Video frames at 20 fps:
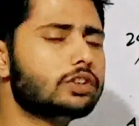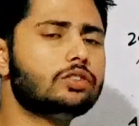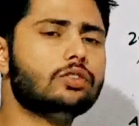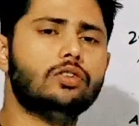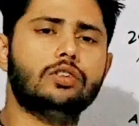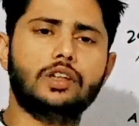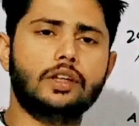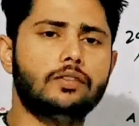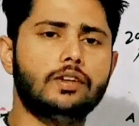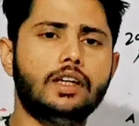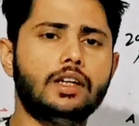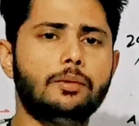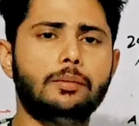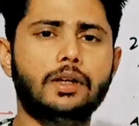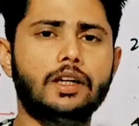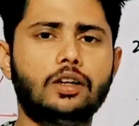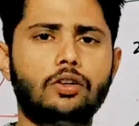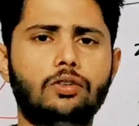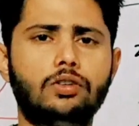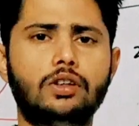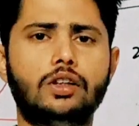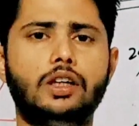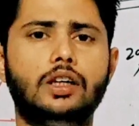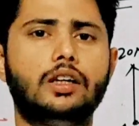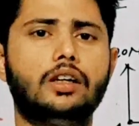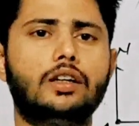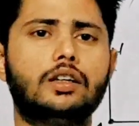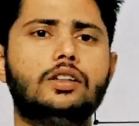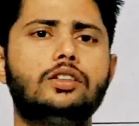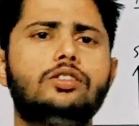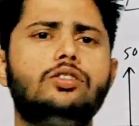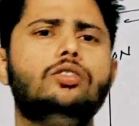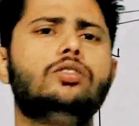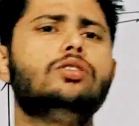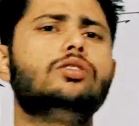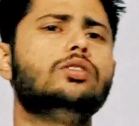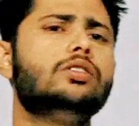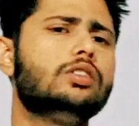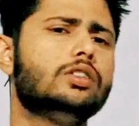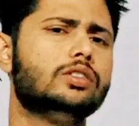is not available here,
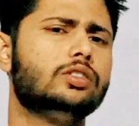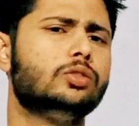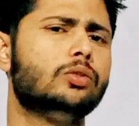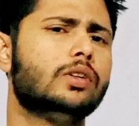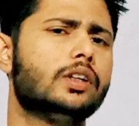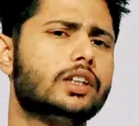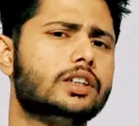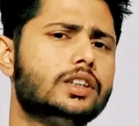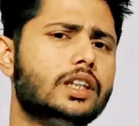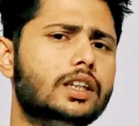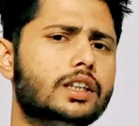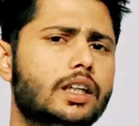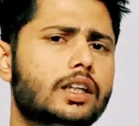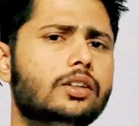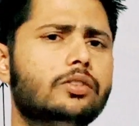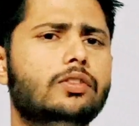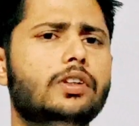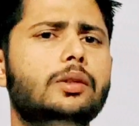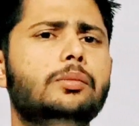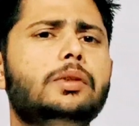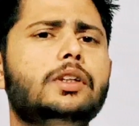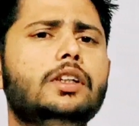so your resultant will